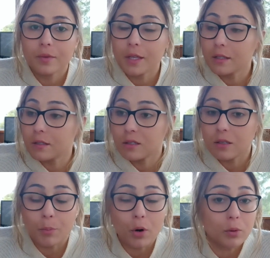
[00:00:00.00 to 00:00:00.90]

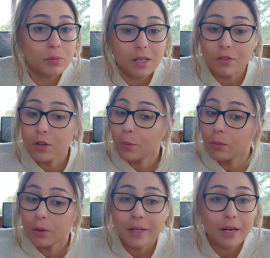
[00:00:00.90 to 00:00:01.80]
The problem is never the
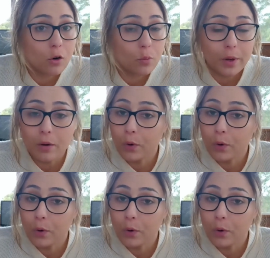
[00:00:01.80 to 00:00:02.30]
problem in NLP.